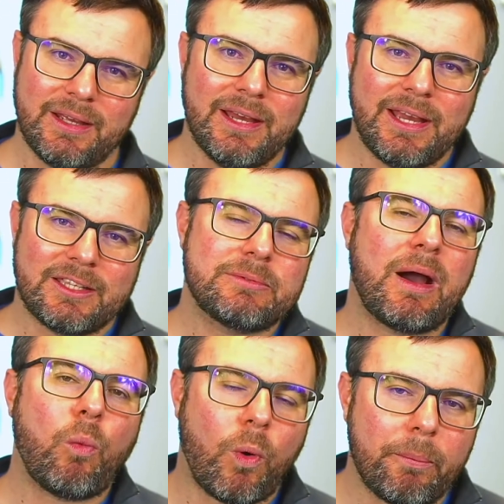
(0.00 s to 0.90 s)
It's
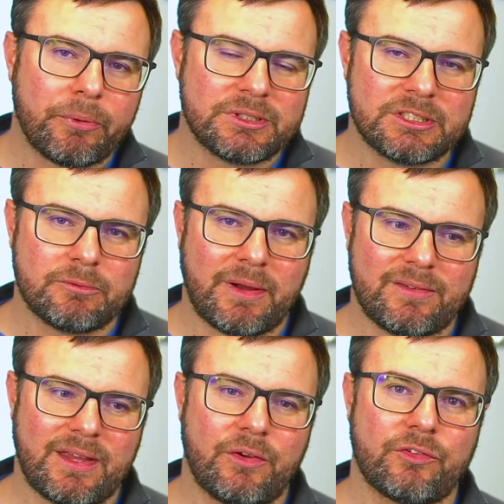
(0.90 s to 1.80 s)
about 1% of my sales